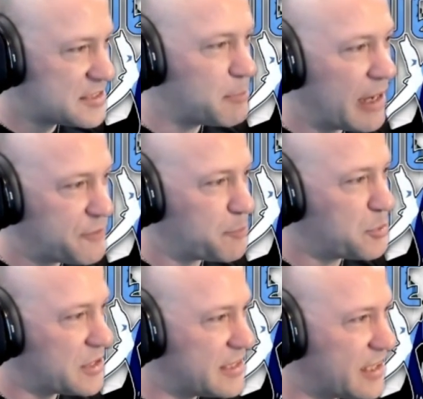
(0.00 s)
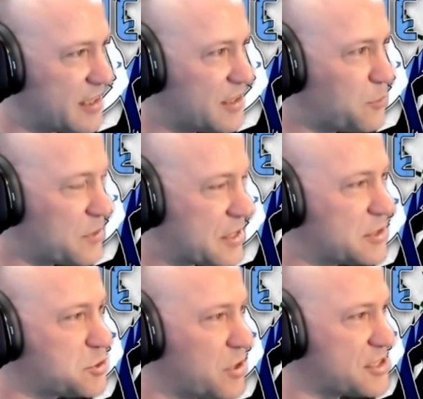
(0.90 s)
some effort put in there with the
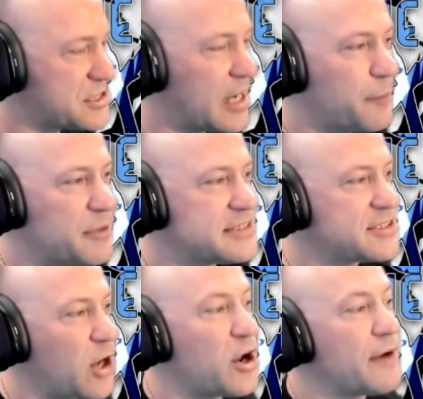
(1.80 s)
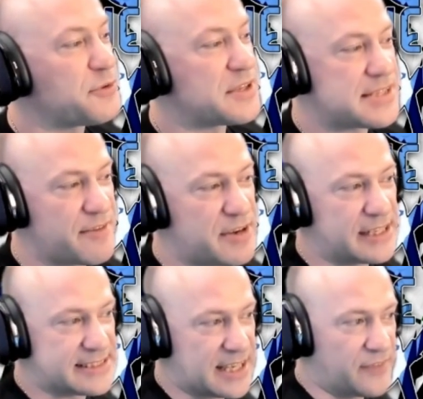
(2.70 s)
construction. I'm going to start off with a 7
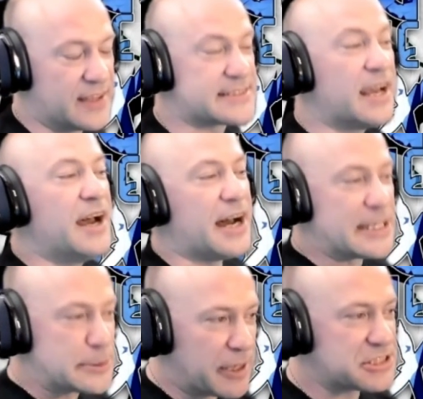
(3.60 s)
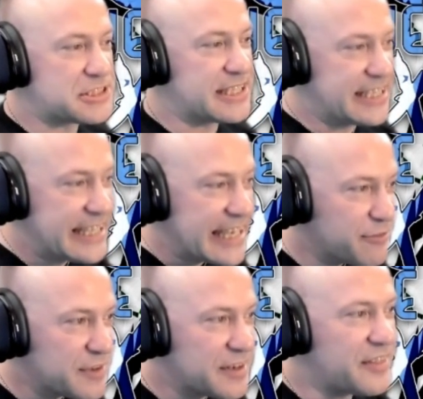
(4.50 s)
out of 10 on this, especially
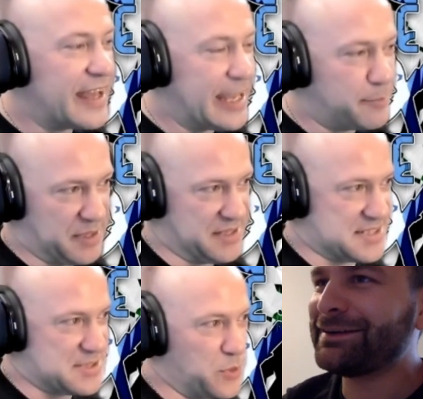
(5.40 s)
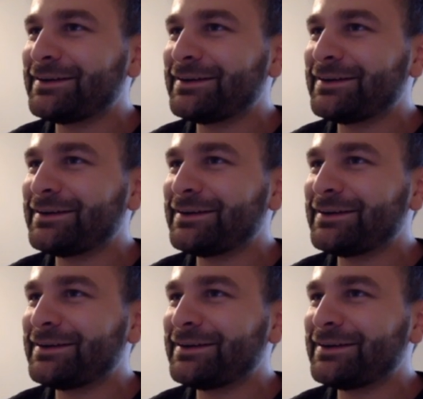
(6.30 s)
given the headpiece.